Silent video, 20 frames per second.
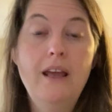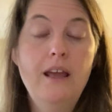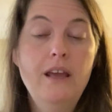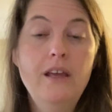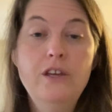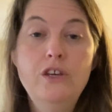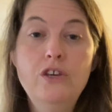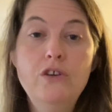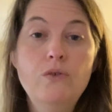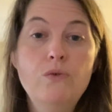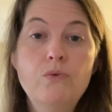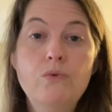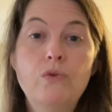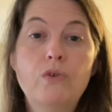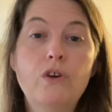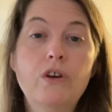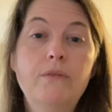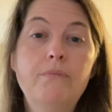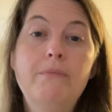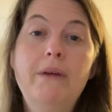you
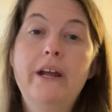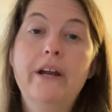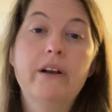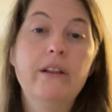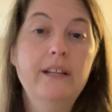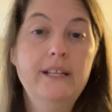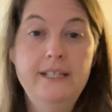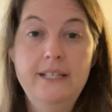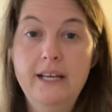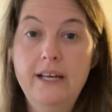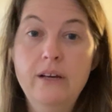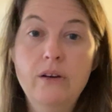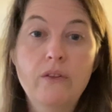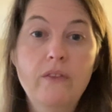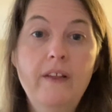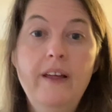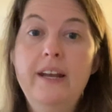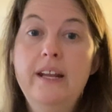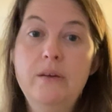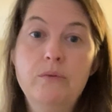could barely tell
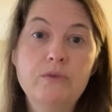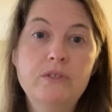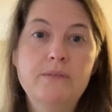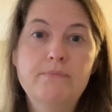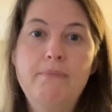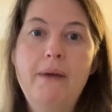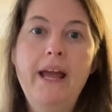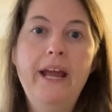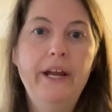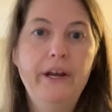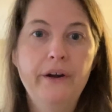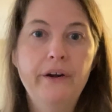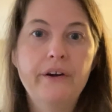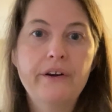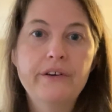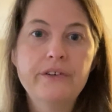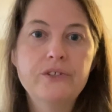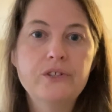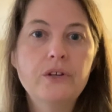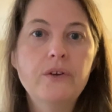that it was
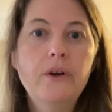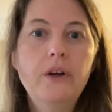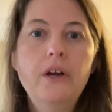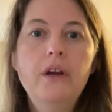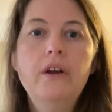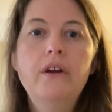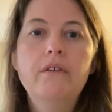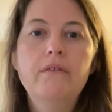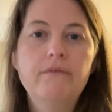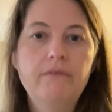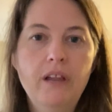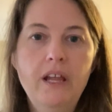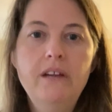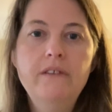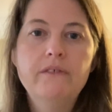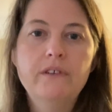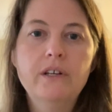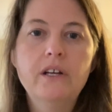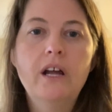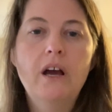pear
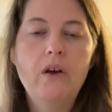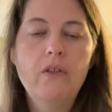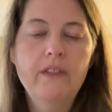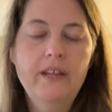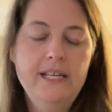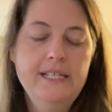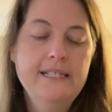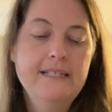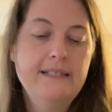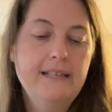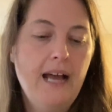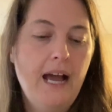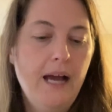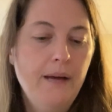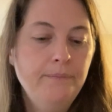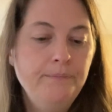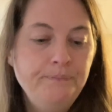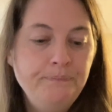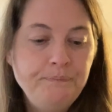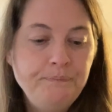flavored on the inside.